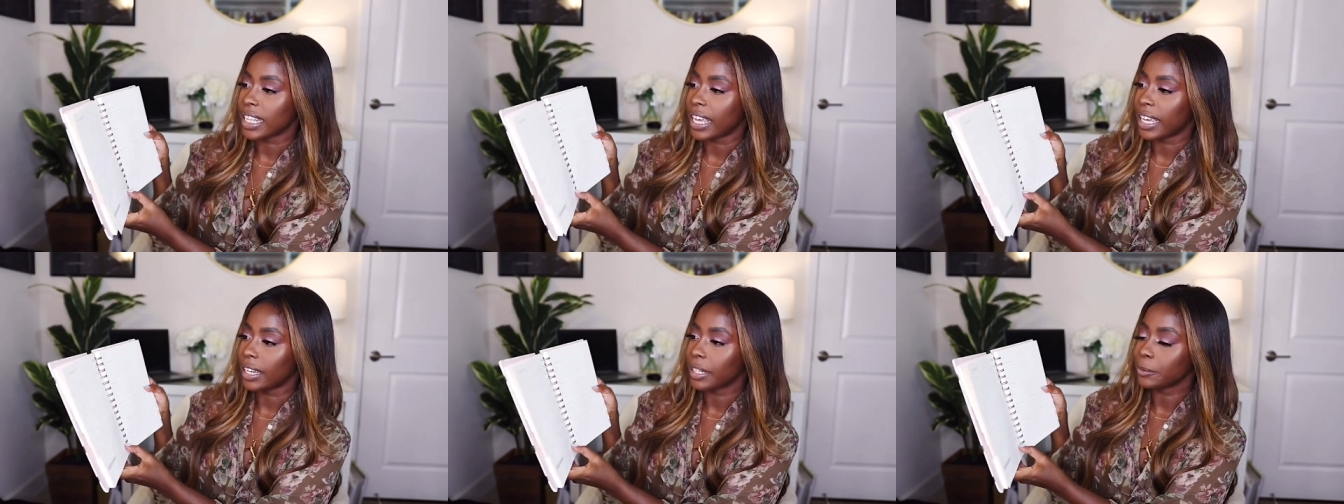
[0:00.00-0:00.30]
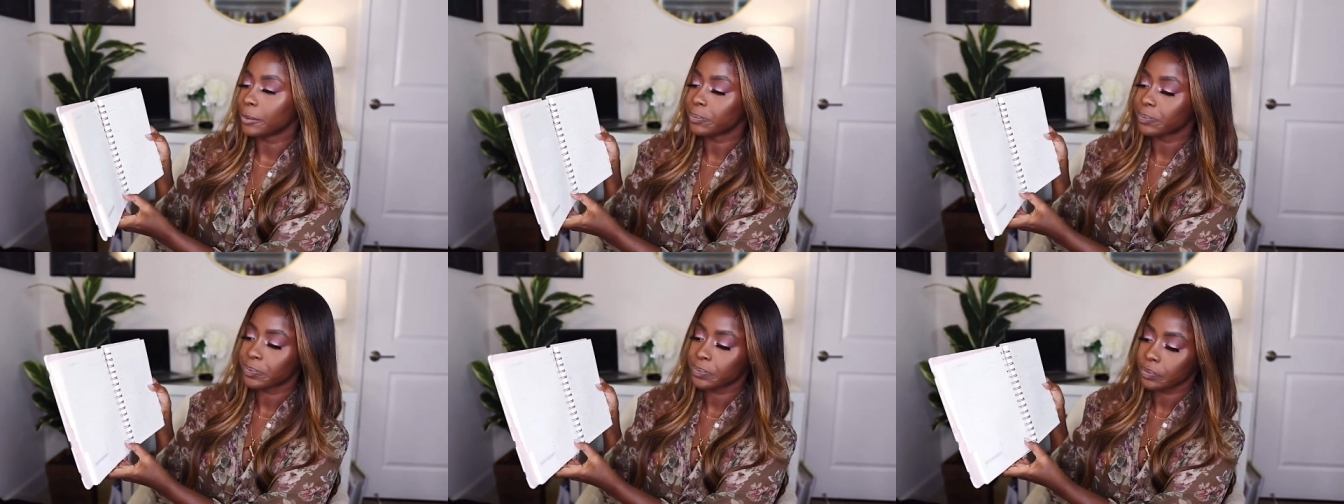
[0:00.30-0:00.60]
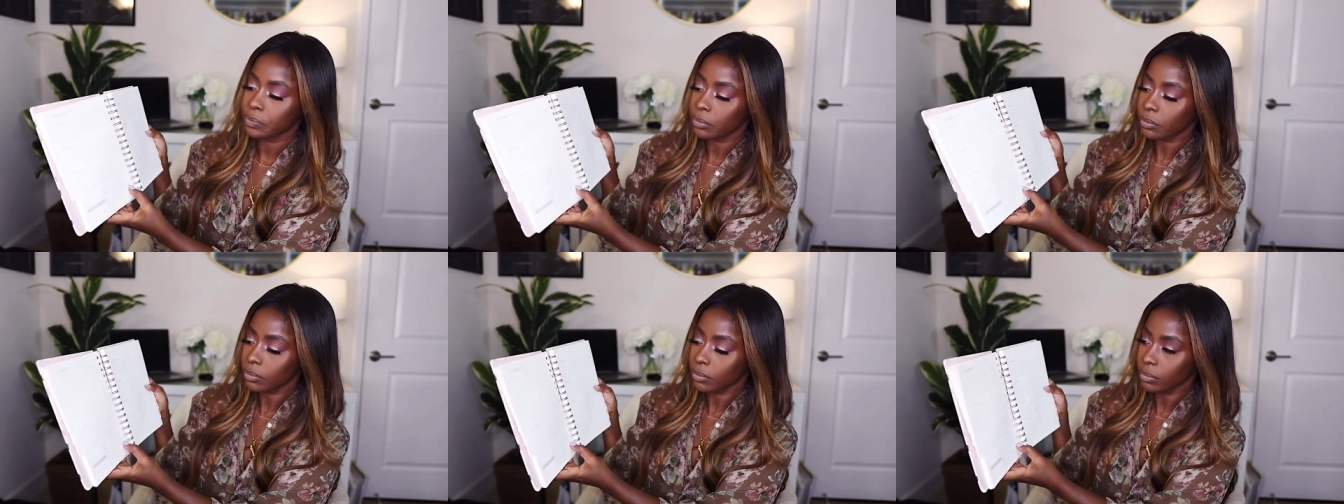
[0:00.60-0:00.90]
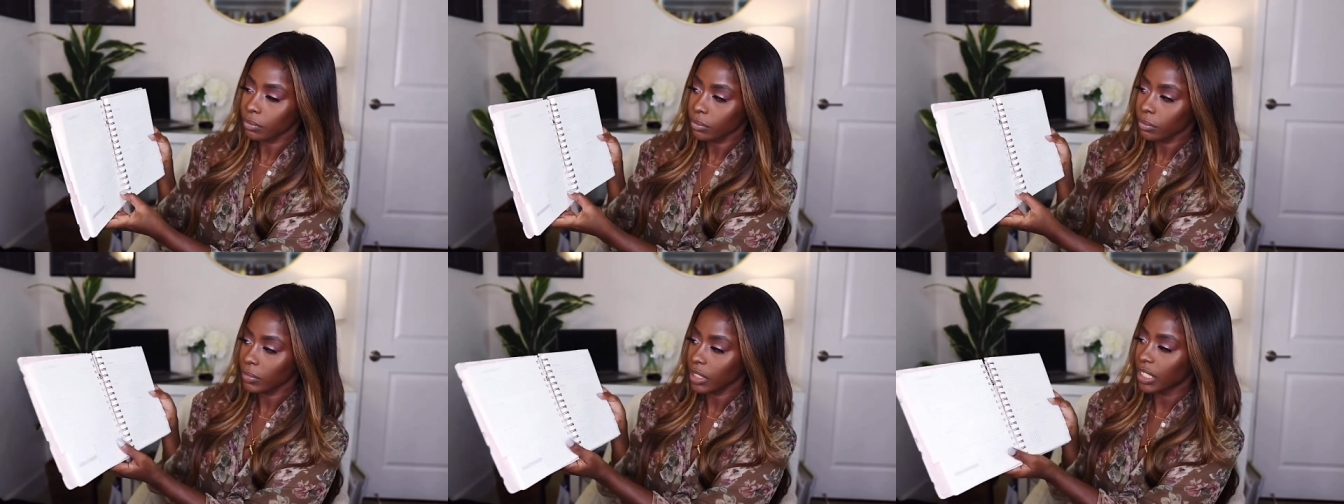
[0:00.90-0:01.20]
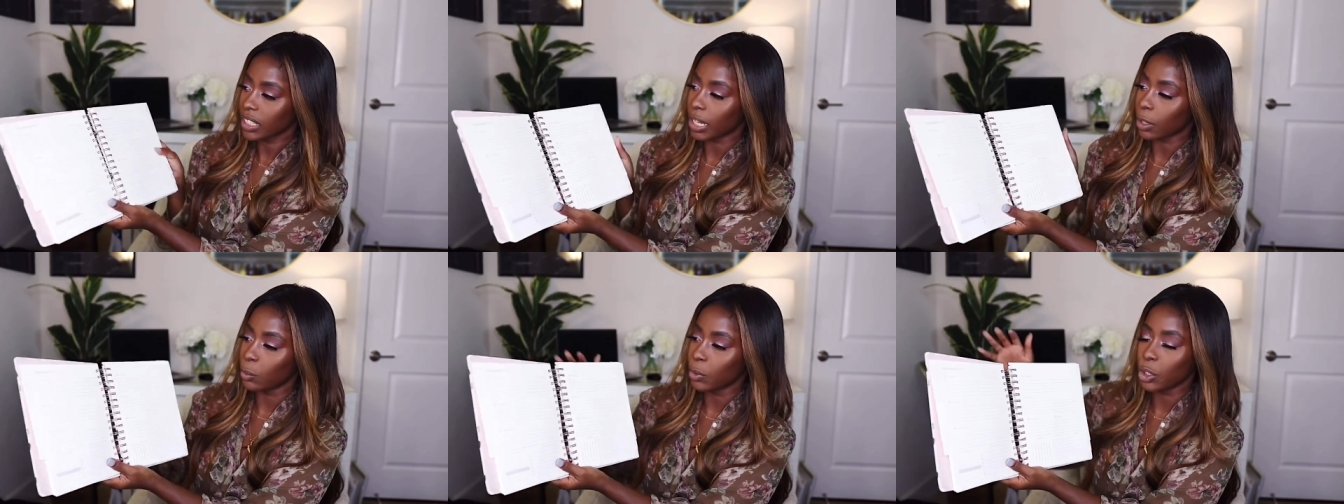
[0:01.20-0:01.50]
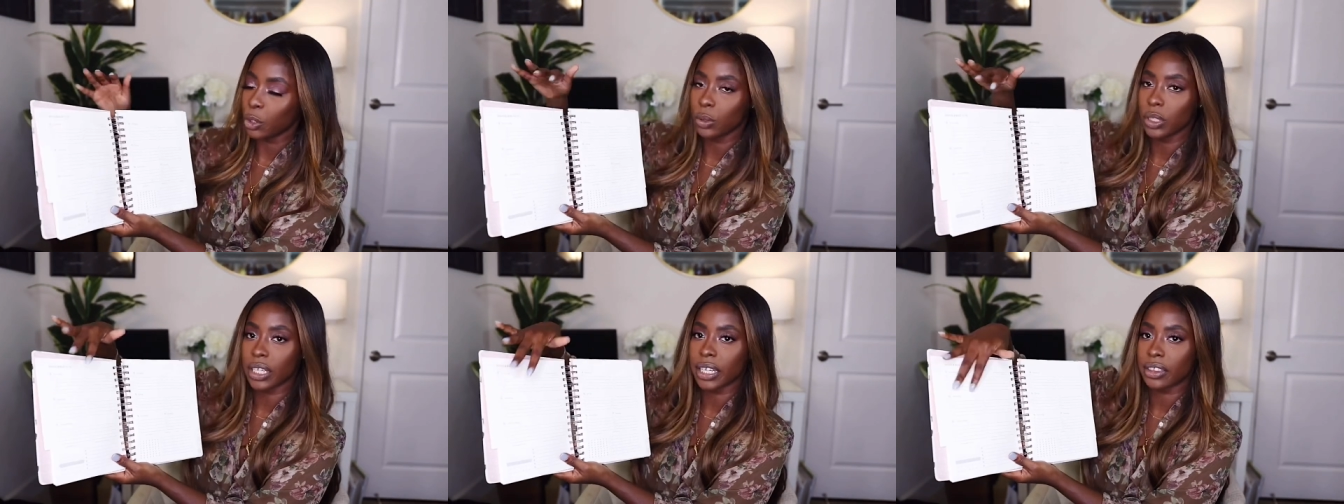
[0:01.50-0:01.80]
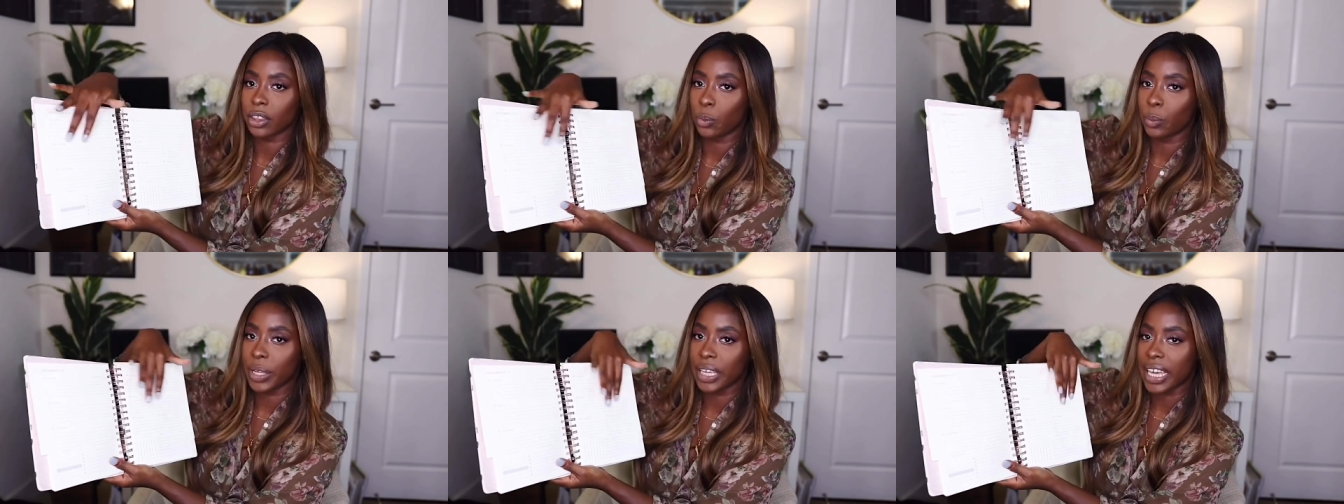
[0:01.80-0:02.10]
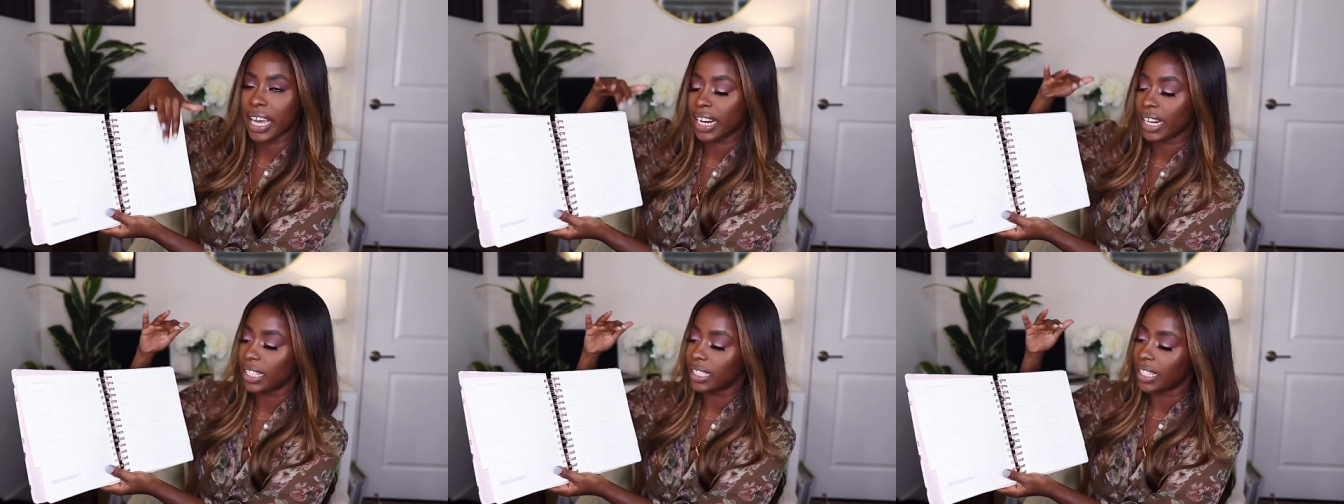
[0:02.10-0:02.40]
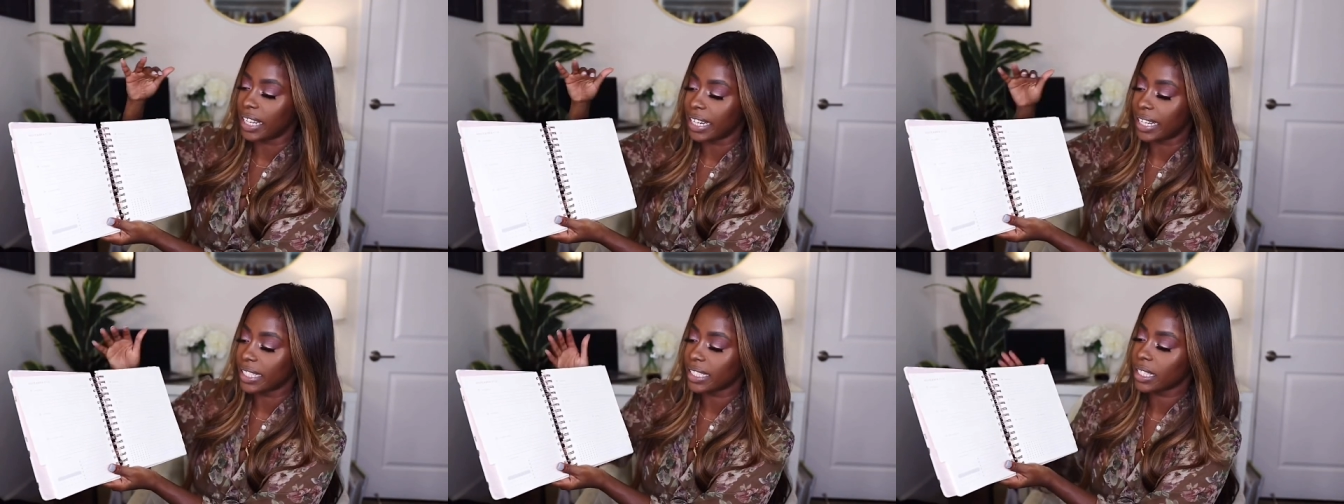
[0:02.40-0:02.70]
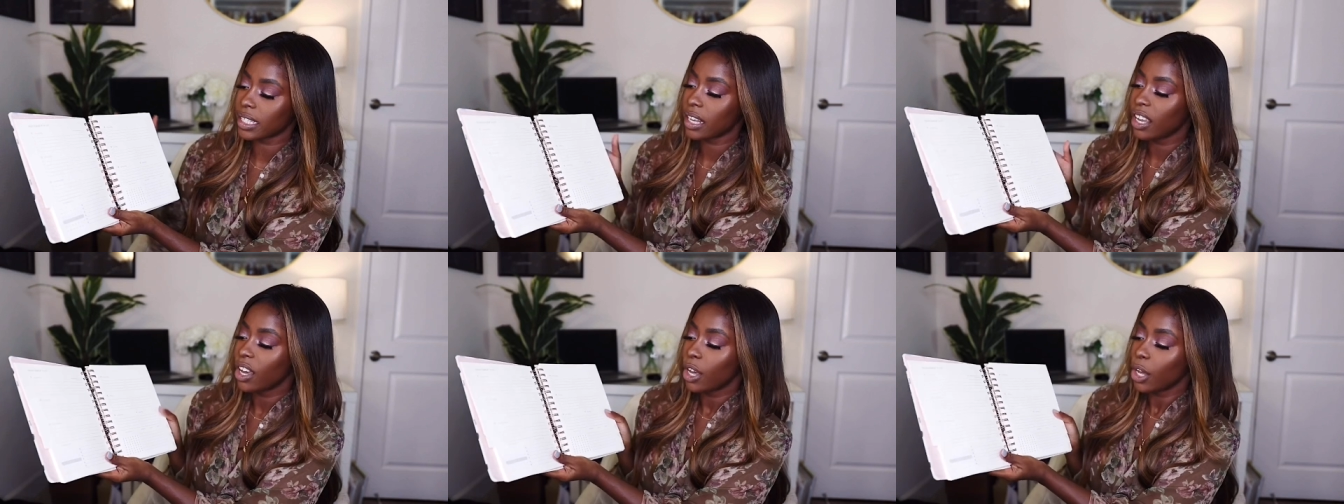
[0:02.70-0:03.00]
like when you look at the week at a glance,